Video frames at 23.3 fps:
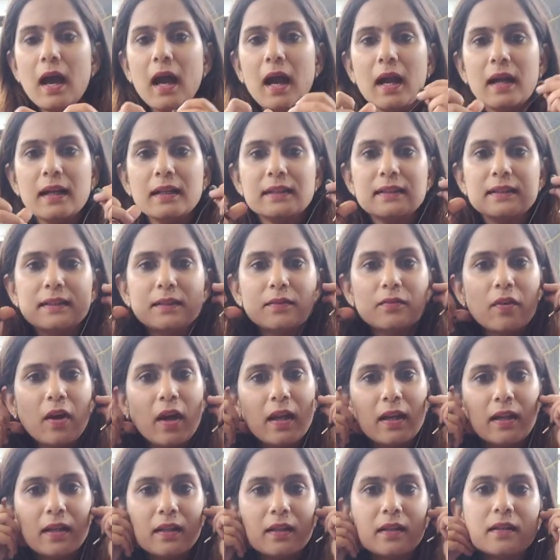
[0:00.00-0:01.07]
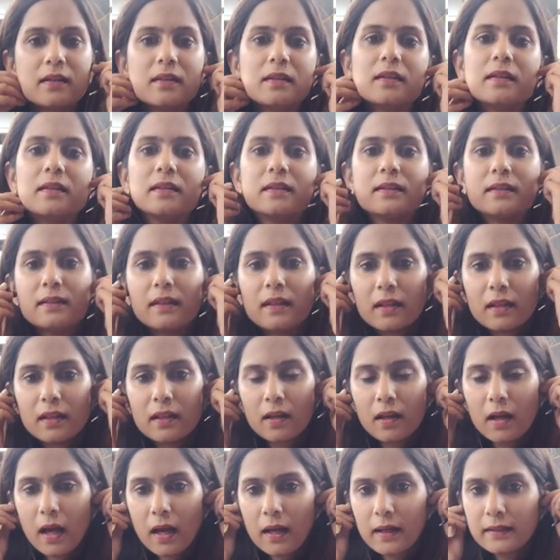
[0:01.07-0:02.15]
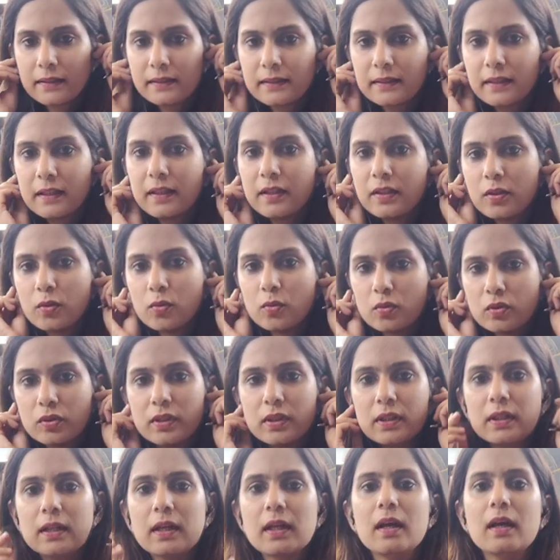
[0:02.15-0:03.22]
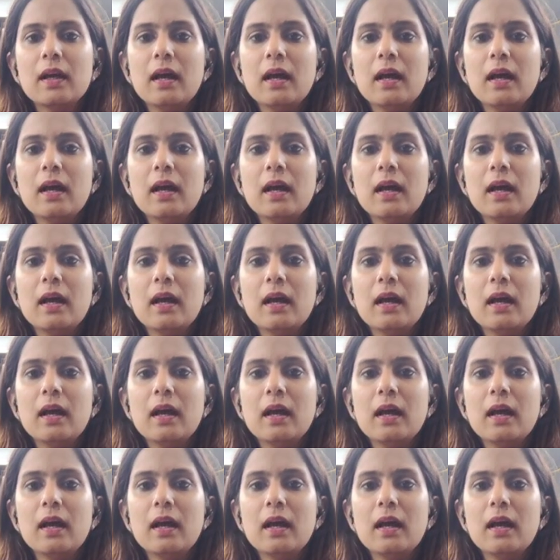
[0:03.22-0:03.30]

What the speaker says: and still use it,